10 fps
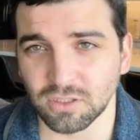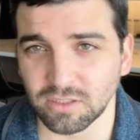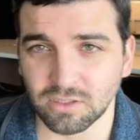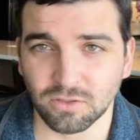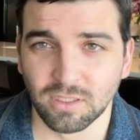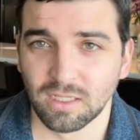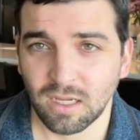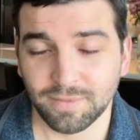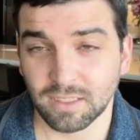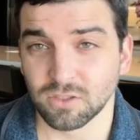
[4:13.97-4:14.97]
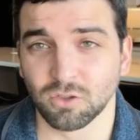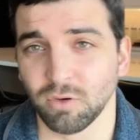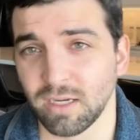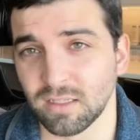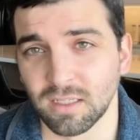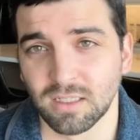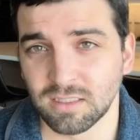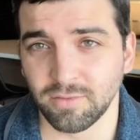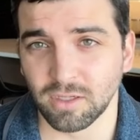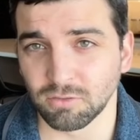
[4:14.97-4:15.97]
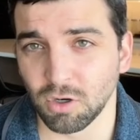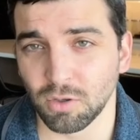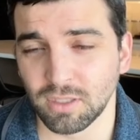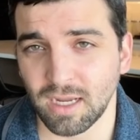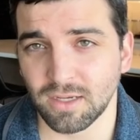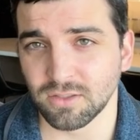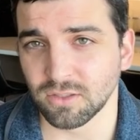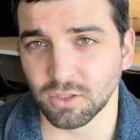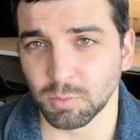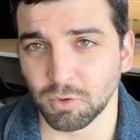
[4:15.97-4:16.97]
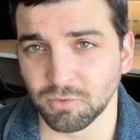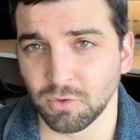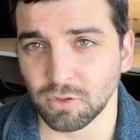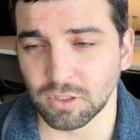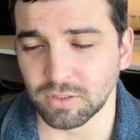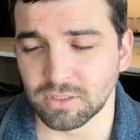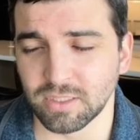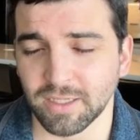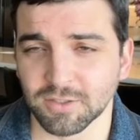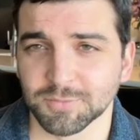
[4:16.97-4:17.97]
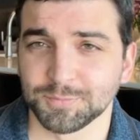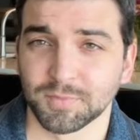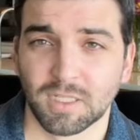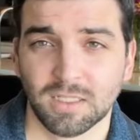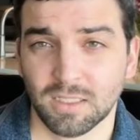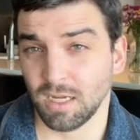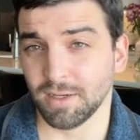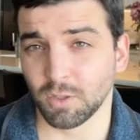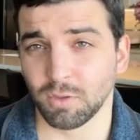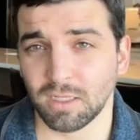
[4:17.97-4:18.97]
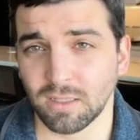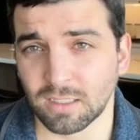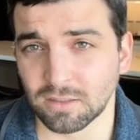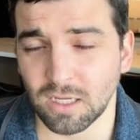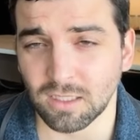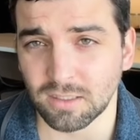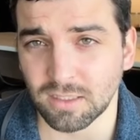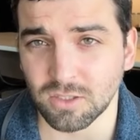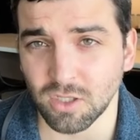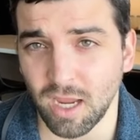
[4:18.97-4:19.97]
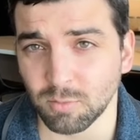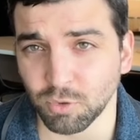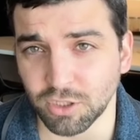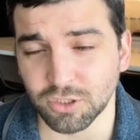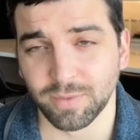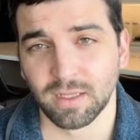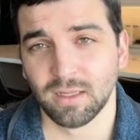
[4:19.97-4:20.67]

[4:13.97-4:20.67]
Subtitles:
current yield. I think it's a great dividend grower to add to your portfolio these days. Another one I like a lot is Enbridge.